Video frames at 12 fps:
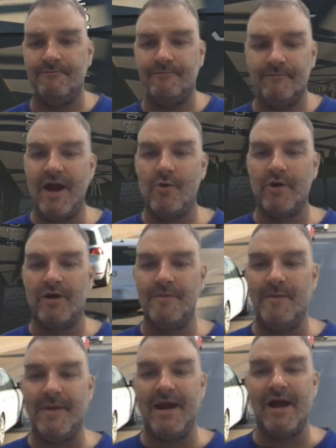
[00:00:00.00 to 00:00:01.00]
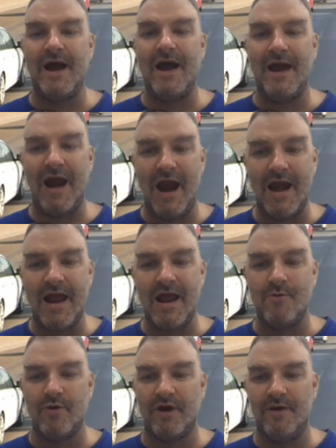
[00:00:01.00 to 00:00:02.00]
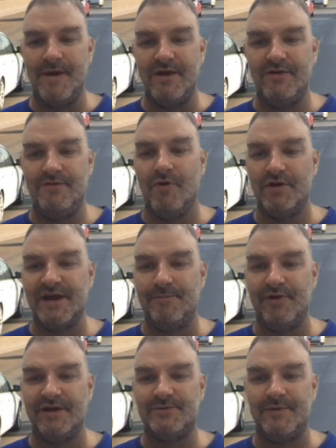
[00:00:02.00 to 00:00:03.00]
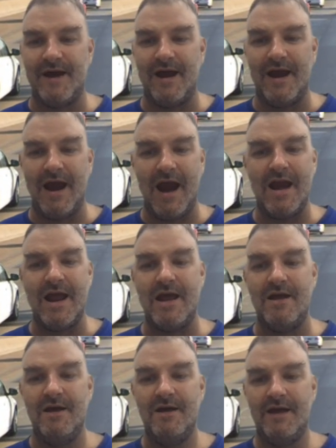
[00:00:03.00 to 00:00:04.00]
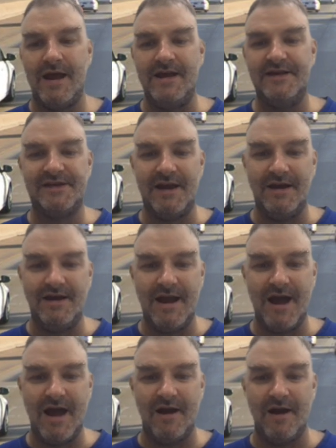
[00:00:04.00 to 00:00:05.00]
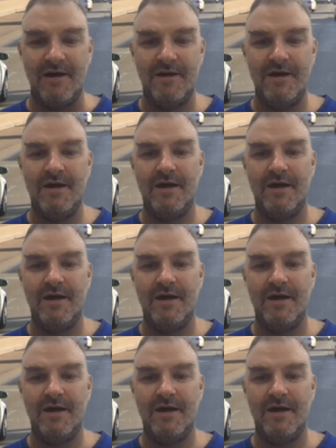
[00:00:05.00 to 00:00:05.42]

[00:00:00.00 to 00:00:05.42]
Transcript: And now we're going to be meeting I-80. We're going to be multiplexed with I-80 East Indiana.